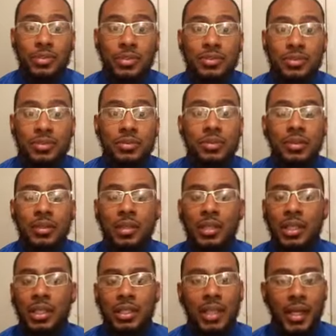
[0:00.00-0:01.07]
too.
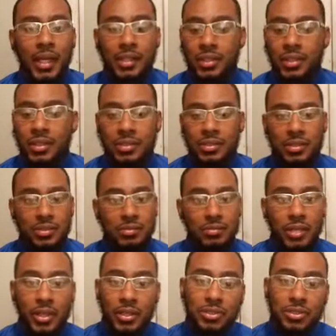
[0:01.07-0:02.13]
Like there's
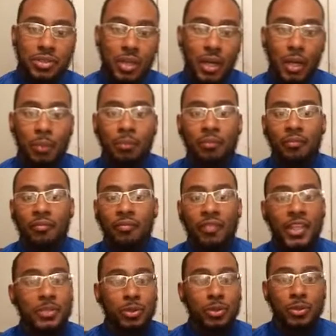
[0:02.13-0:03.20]

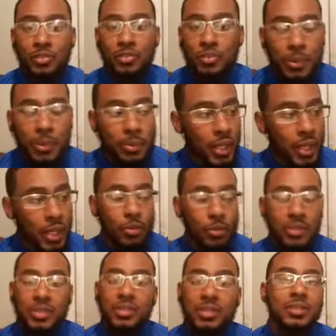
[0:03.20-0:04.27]
Facebook groups of people that want
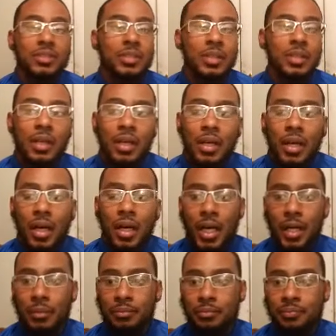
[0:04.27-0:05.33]
to
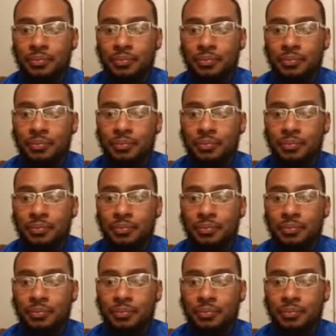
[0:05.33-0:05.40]
um